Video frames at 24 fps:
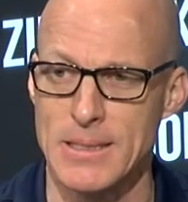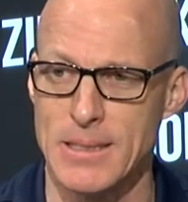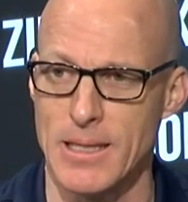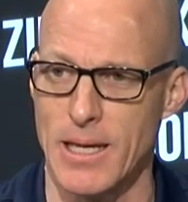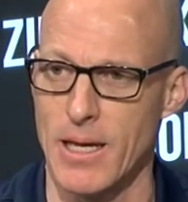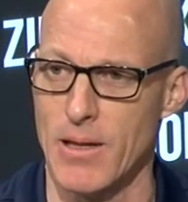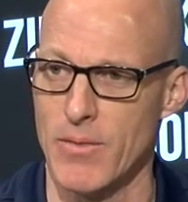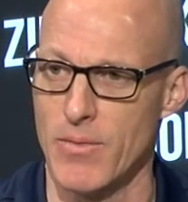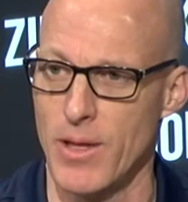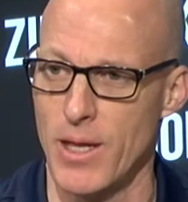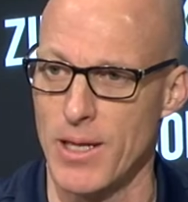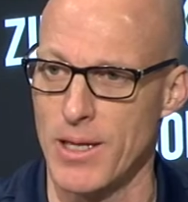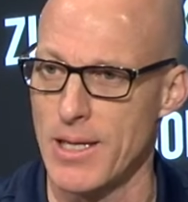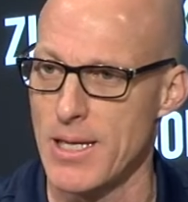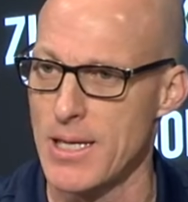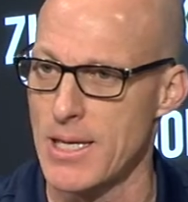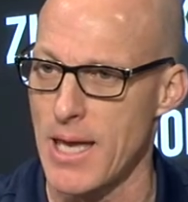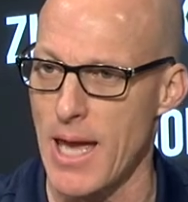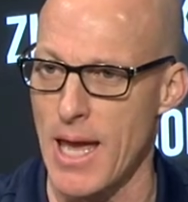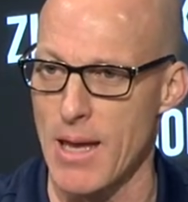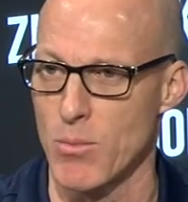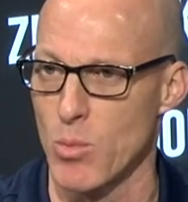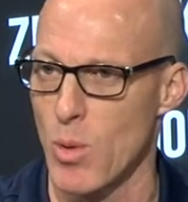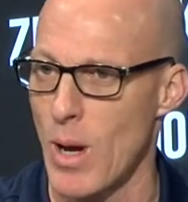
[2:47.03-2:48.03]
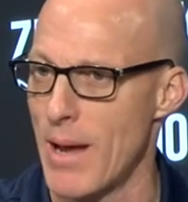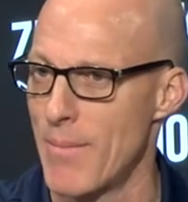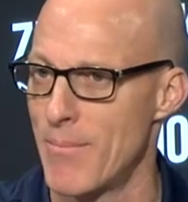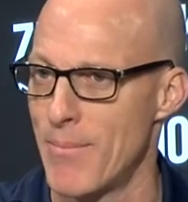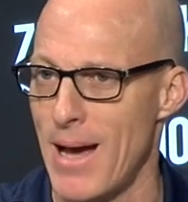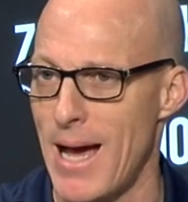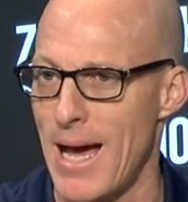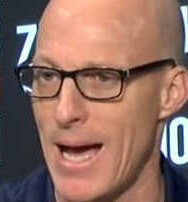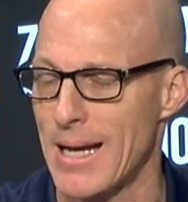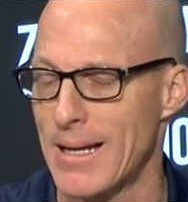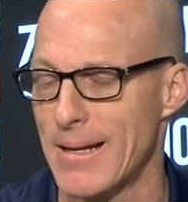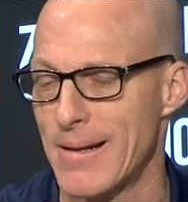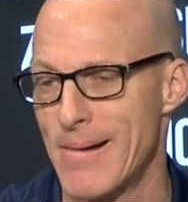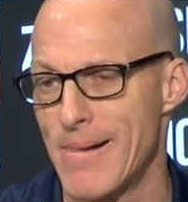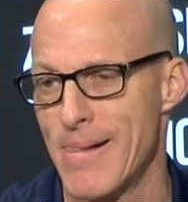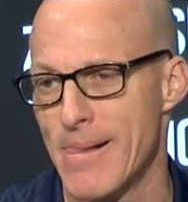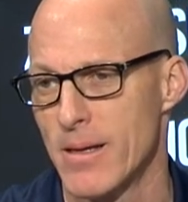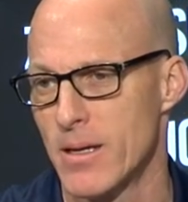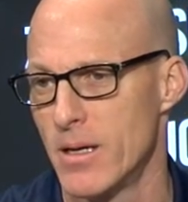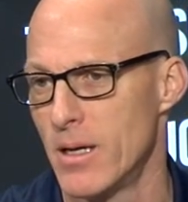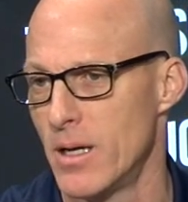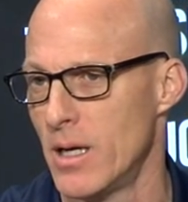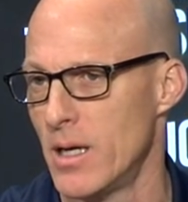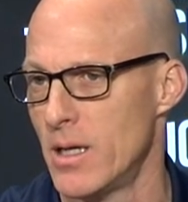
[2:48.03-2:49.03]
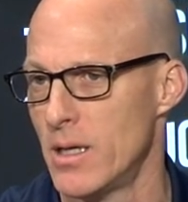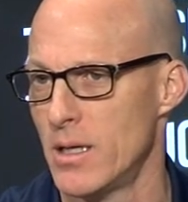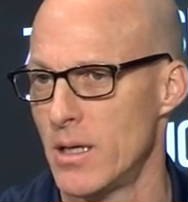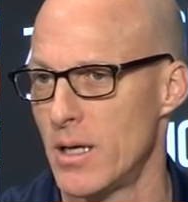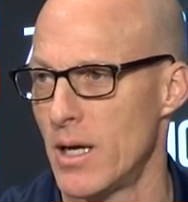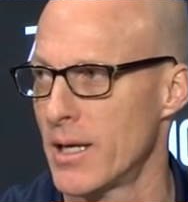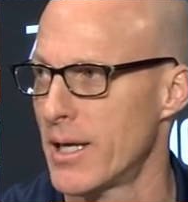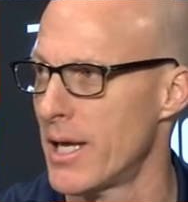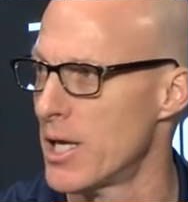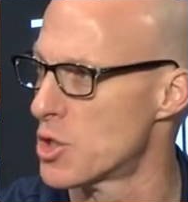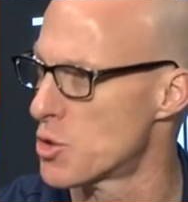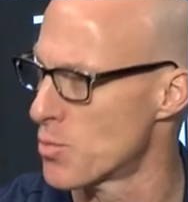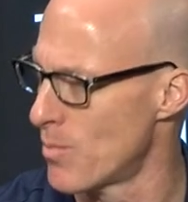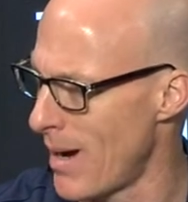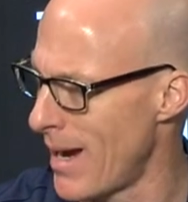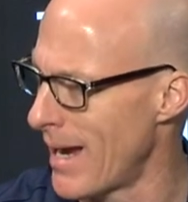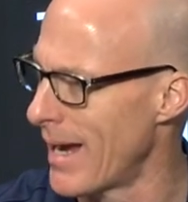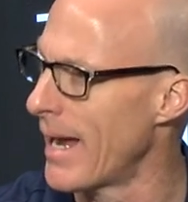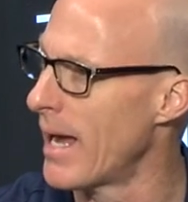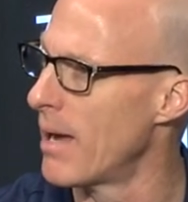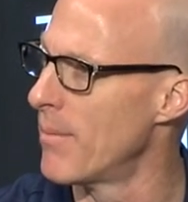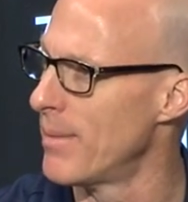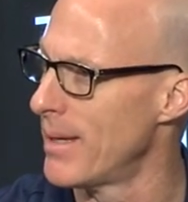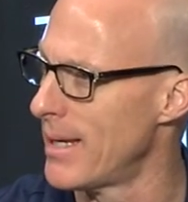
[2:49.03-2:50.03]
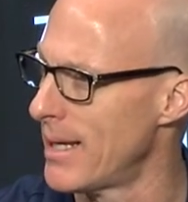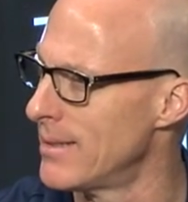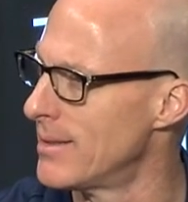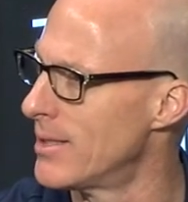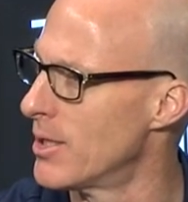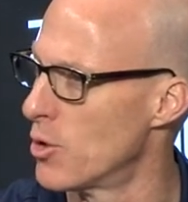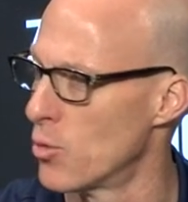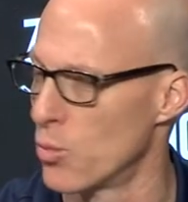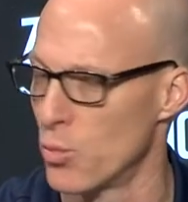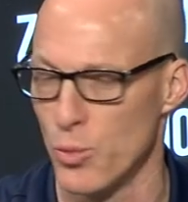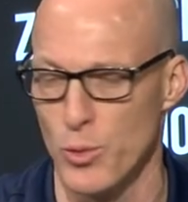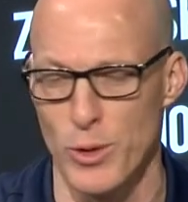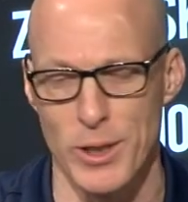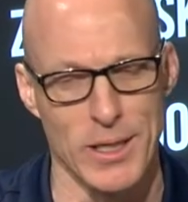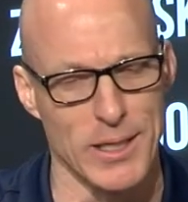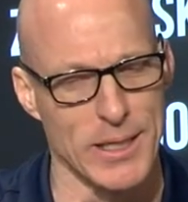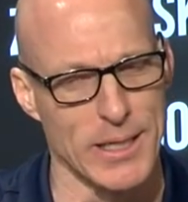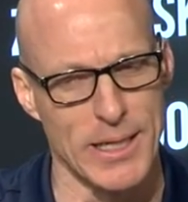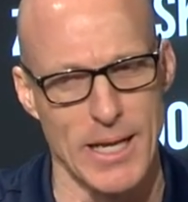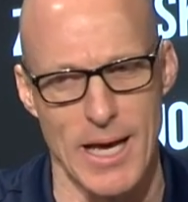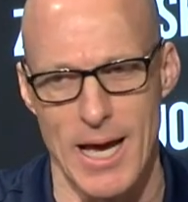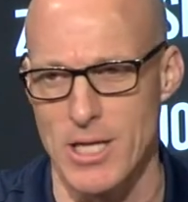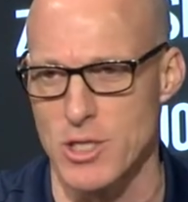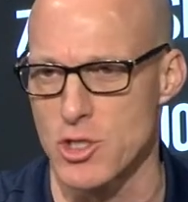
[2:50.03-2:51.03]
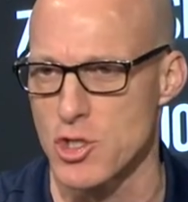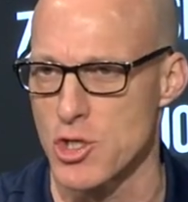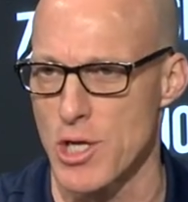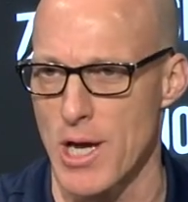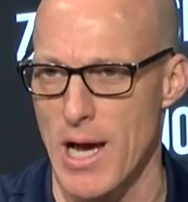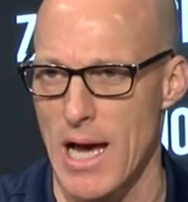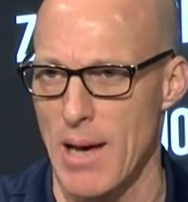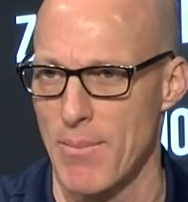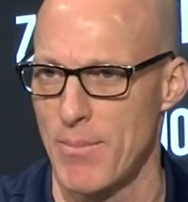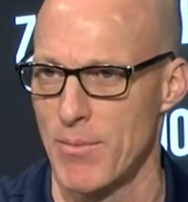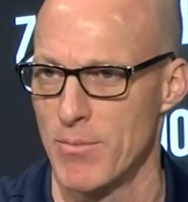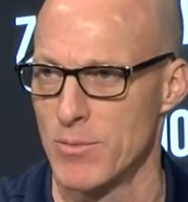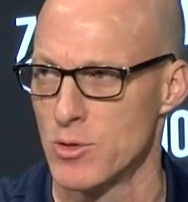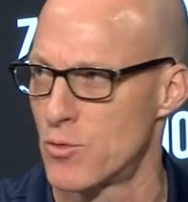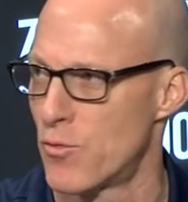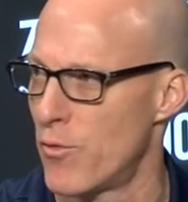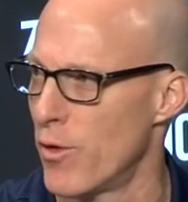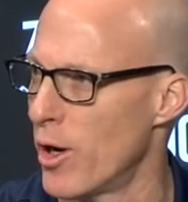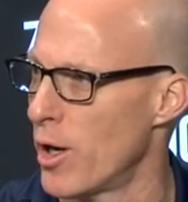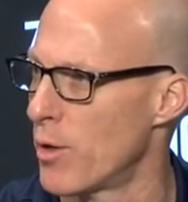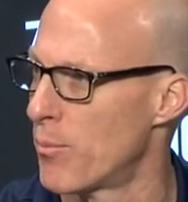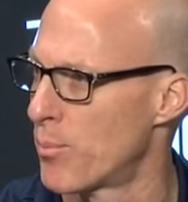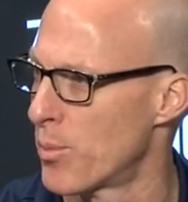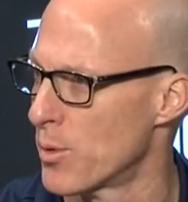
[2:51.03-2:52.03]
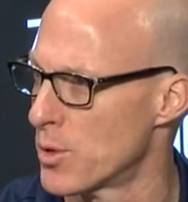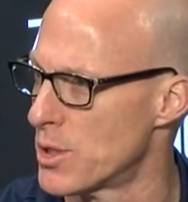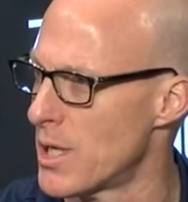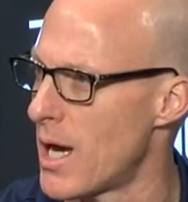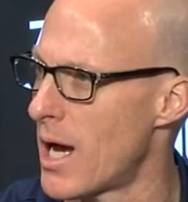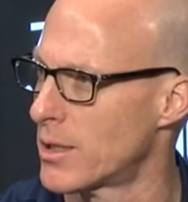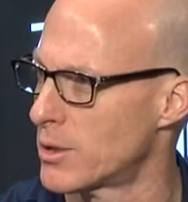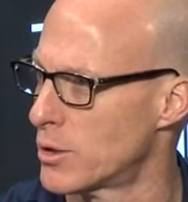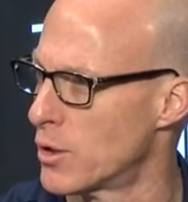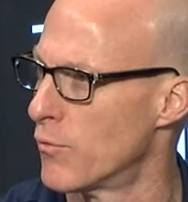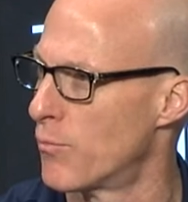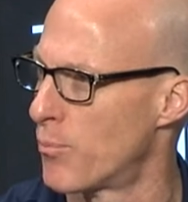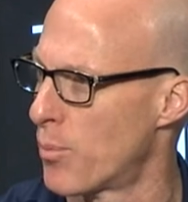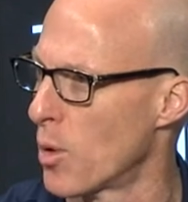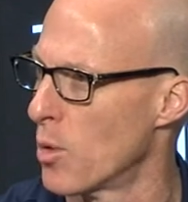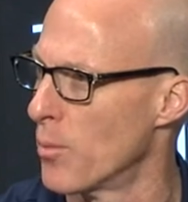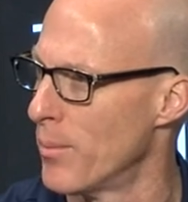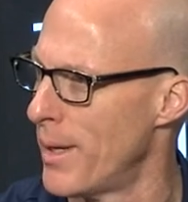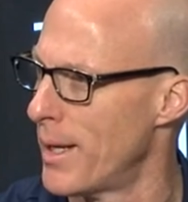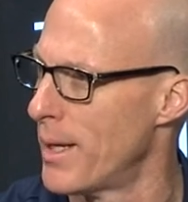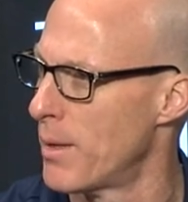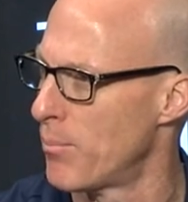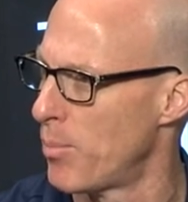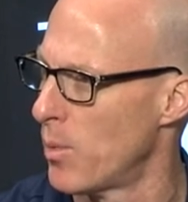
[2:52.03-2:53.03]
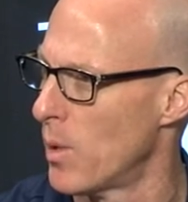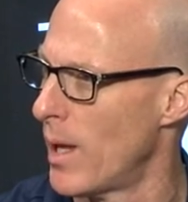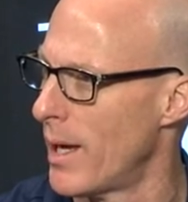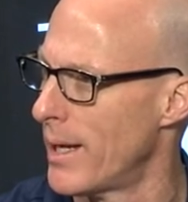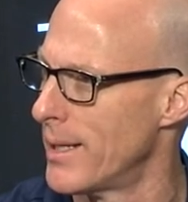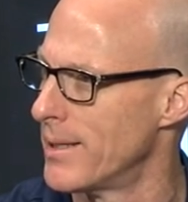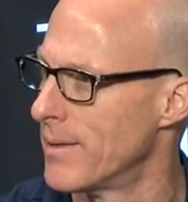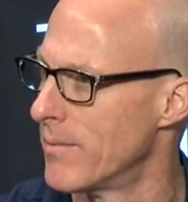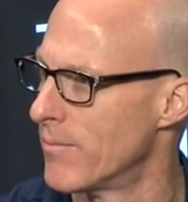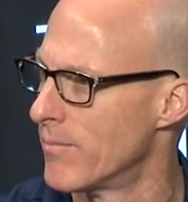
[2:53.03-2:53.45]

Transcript: And then he came right back against Miami and did a really nice job and was very productive per minute played.